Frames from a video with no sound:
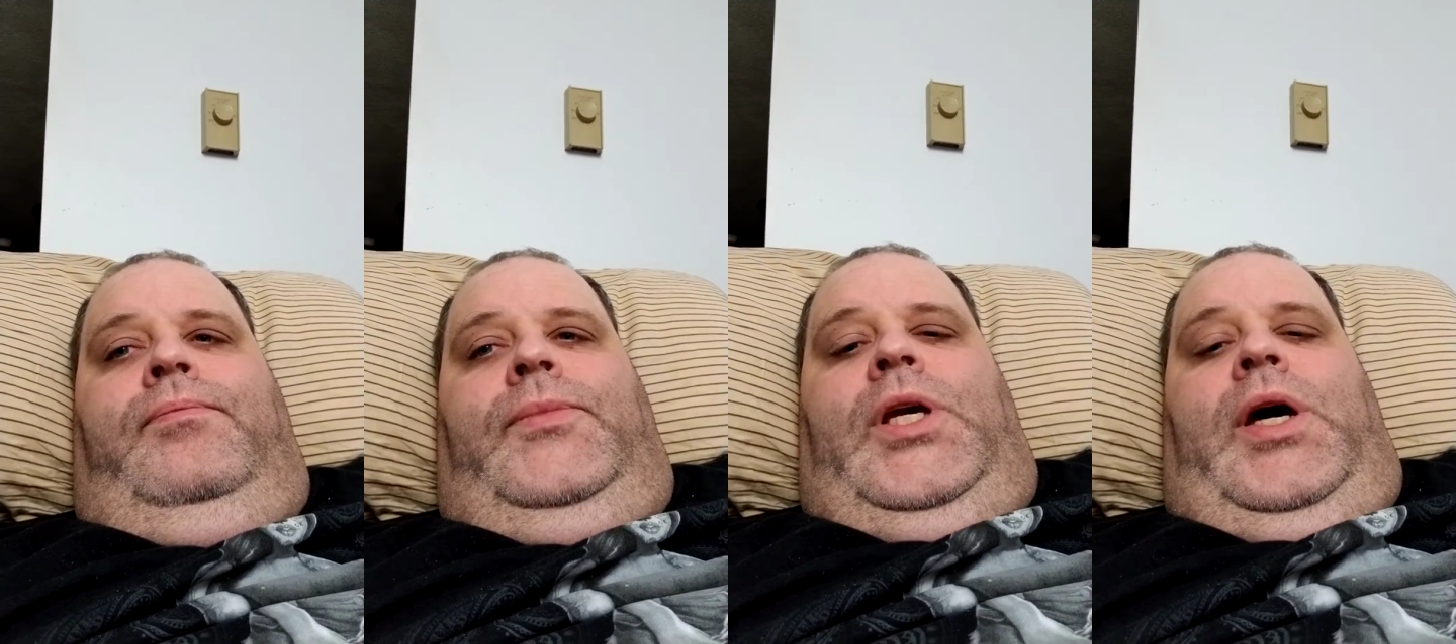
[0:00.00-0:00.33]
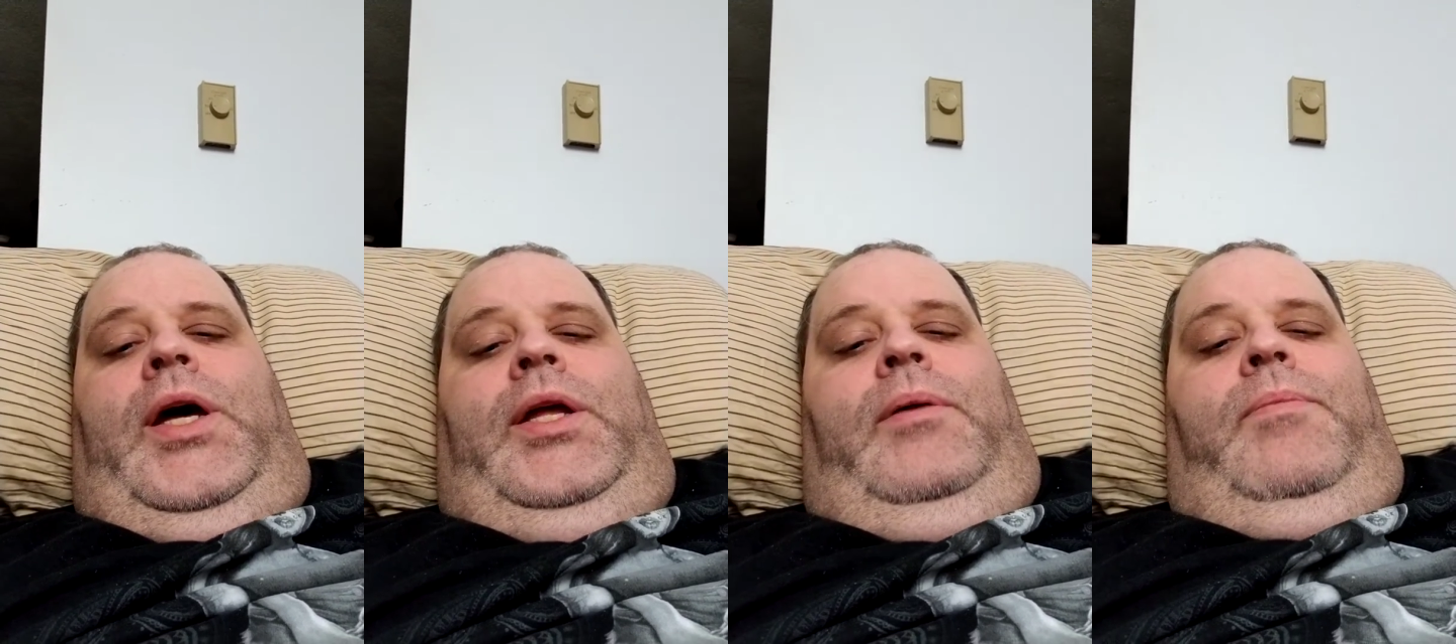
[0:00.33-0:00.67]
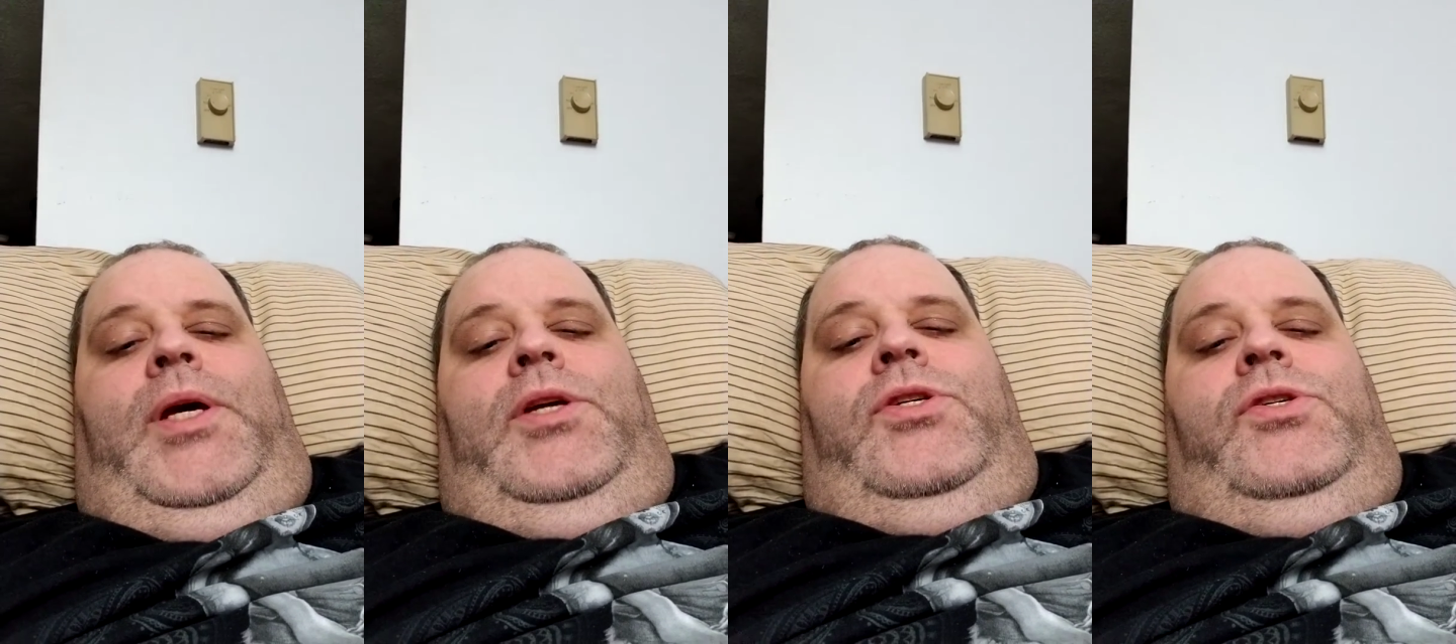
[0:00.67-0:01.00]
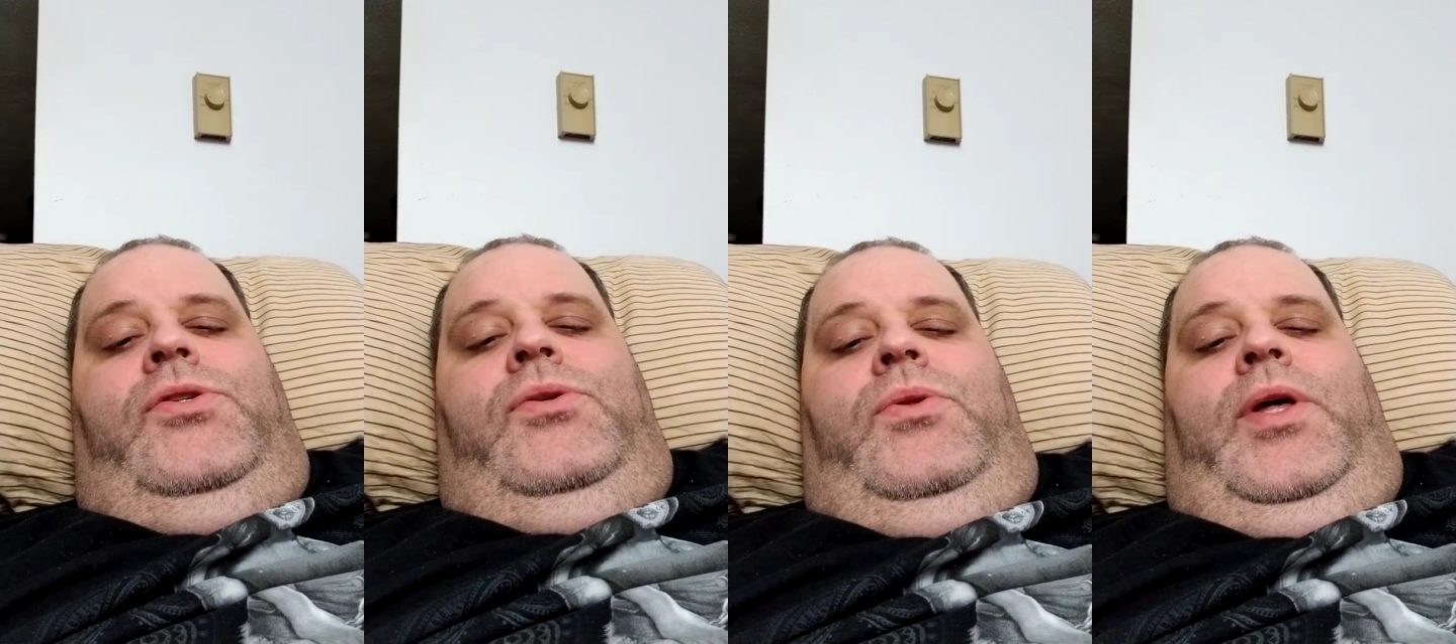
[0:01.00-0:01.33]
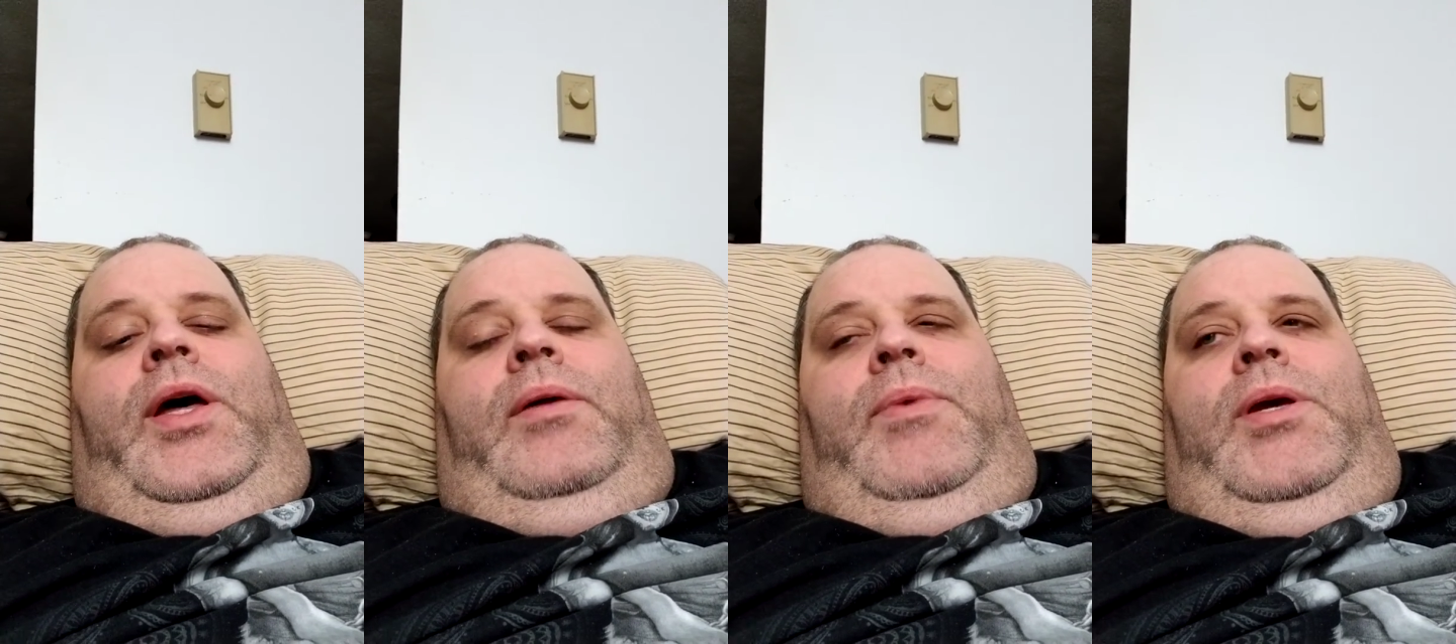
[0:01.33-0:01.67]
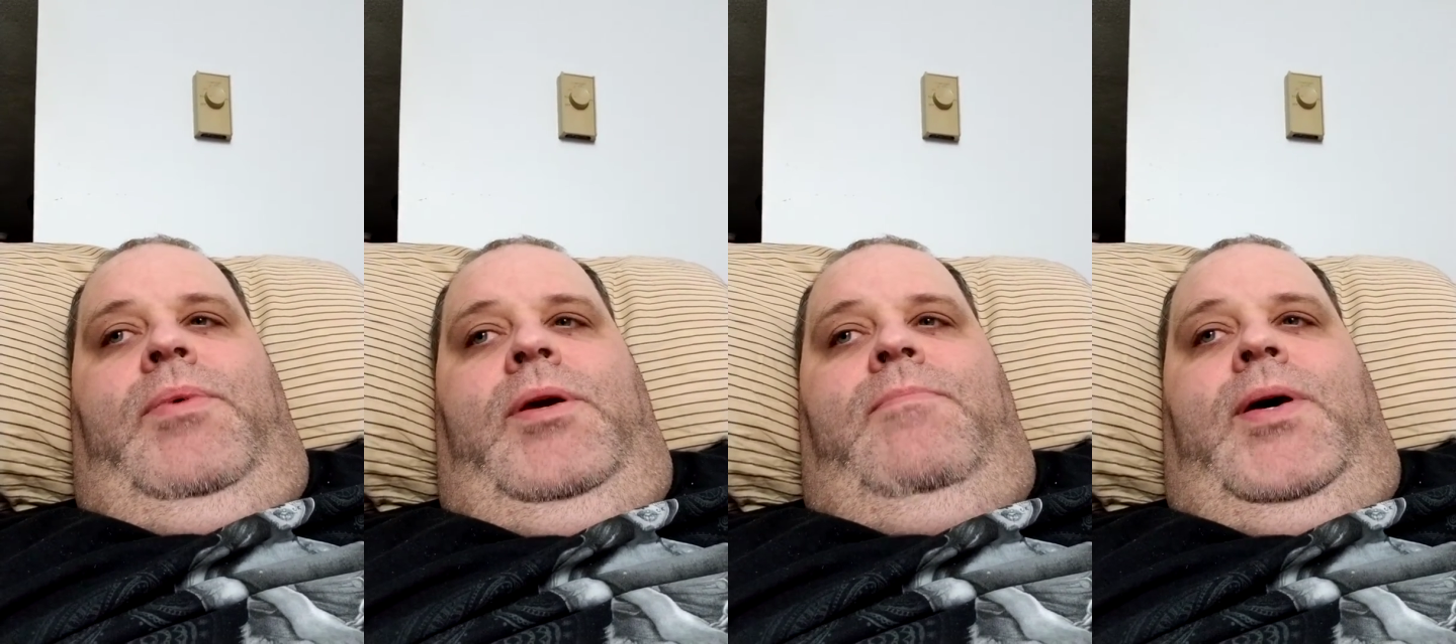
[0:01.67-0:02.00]
God, I may just do that.
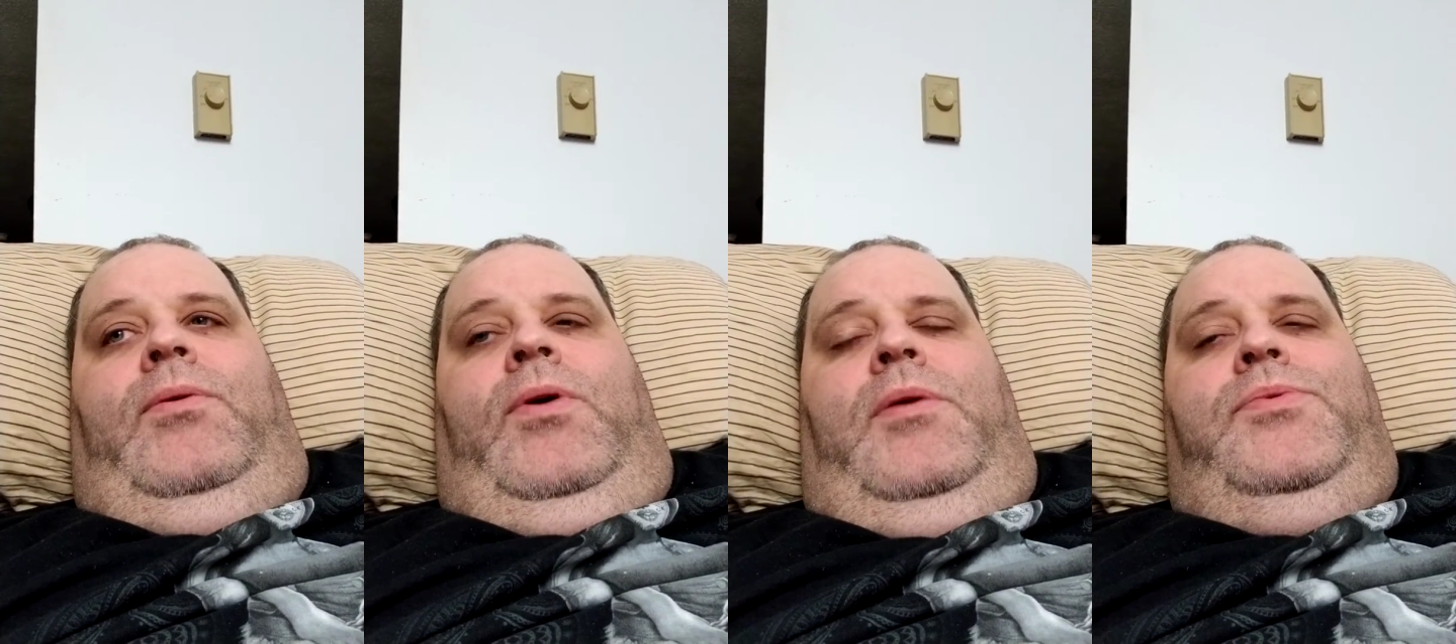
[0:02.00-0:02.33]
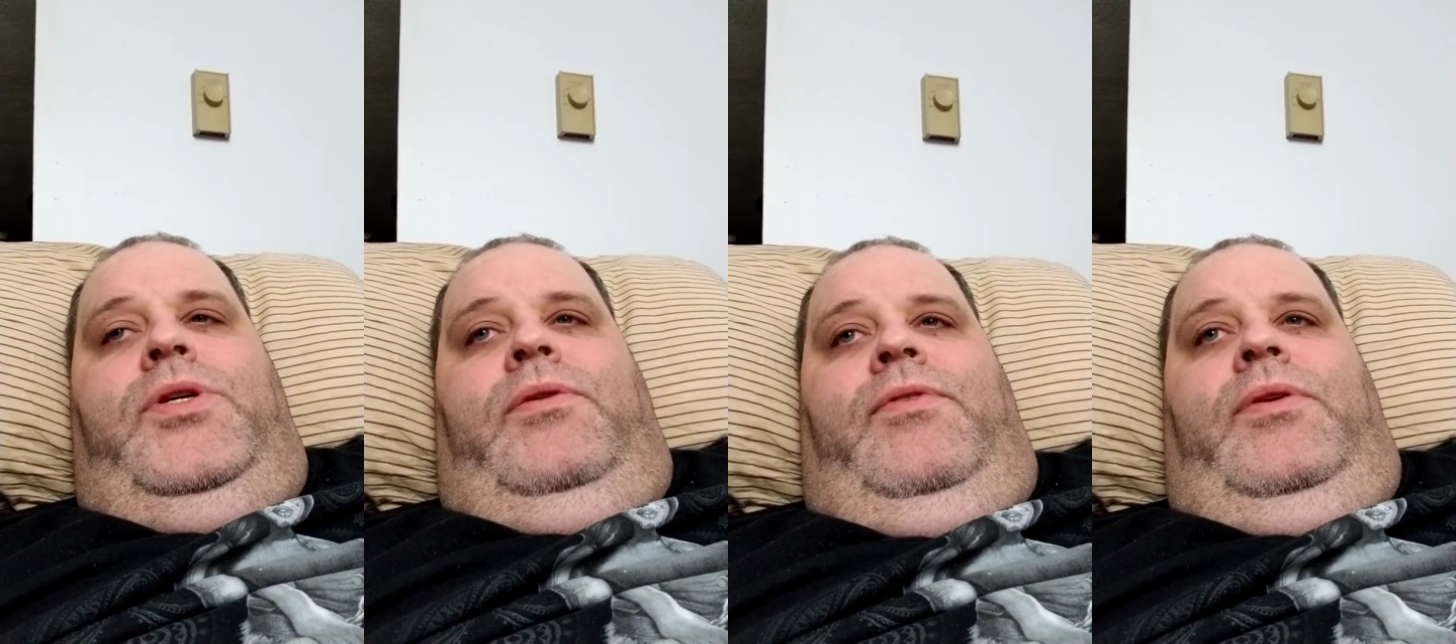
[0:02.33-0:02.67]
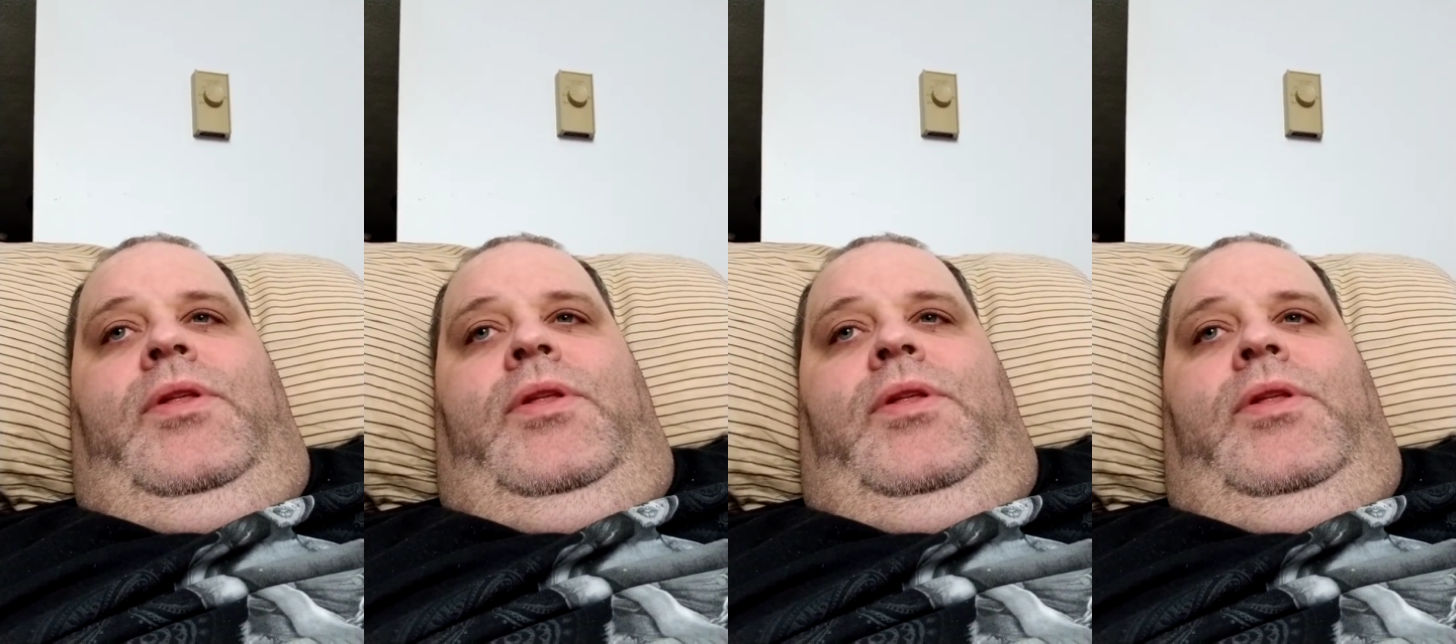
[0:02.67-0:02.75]
Maybe a better option